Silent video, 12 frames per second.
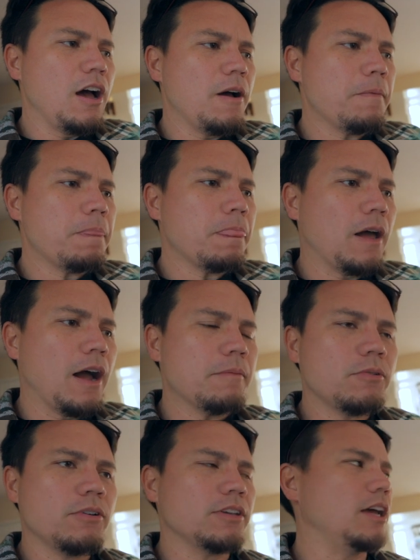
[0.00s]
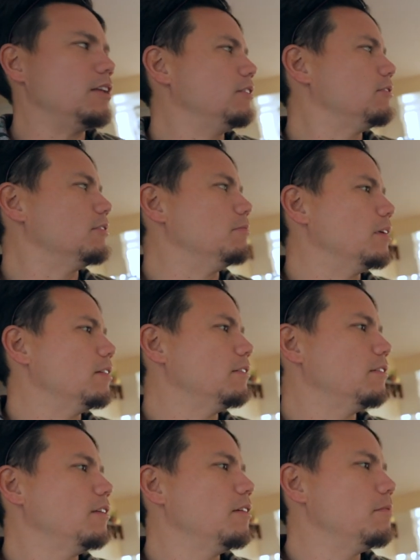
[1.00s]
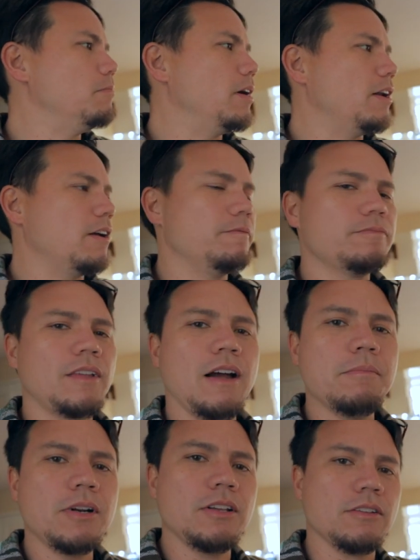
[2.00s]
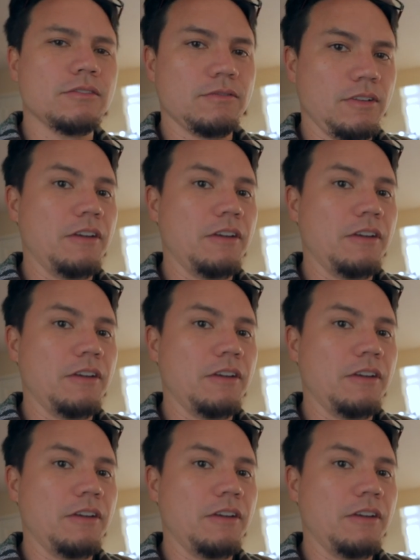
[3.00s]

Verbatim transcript: YouTube did? I'm going, yeah, YouTube did. But I'm gonna.